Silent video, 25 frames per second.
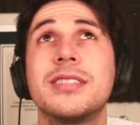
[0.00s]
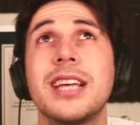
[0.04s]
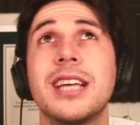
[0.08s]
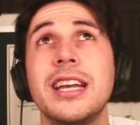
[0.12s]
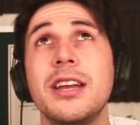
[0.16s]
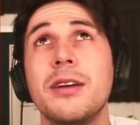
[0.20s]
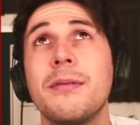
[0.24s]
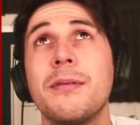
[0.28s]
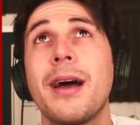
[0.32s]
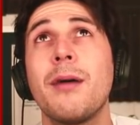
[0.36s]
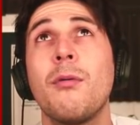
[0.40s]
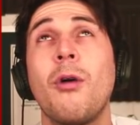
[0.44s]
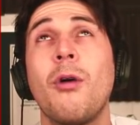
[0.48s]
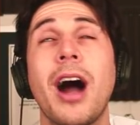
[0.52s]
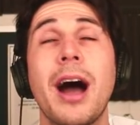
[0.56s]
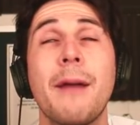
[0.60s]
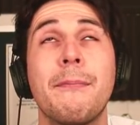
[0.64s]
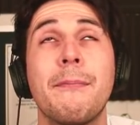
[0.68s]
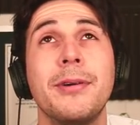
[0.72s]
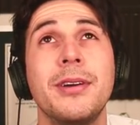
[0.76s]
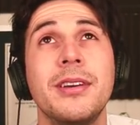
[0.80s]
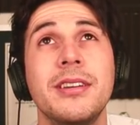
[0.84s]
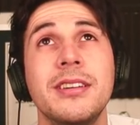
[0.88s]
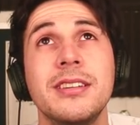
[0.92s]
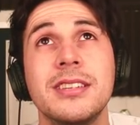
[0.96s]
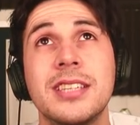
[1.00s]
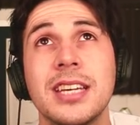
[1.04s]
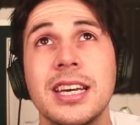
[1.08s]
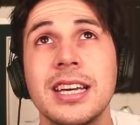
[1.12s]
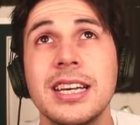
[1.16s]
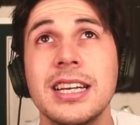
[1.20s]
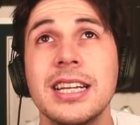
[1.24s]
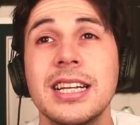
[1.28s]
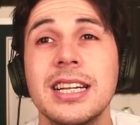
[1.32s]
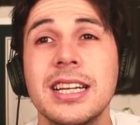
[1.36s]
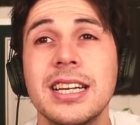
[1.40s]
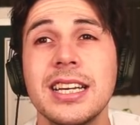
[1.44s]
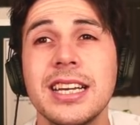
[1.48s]
telling you about what happened.
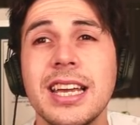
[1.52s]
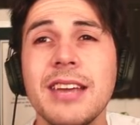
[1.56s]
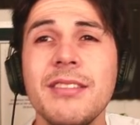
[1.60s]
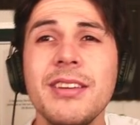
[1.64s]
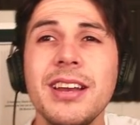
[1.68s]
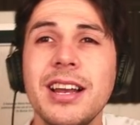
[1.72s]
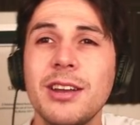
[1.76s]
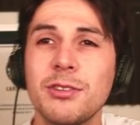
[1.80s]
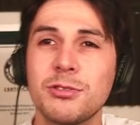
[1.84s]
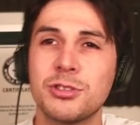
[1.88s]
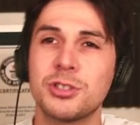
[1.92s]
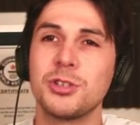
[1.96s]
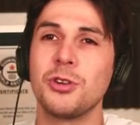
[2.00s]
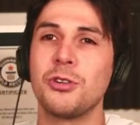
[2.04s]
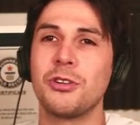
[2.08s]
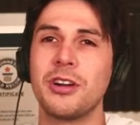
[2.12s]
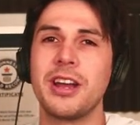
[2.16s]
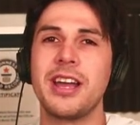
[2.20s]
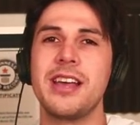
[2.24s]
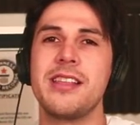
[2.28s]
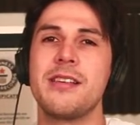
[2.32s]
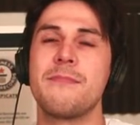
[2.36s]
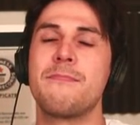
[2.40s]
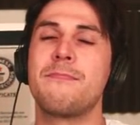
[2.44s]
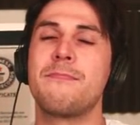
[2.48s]
Give you a little story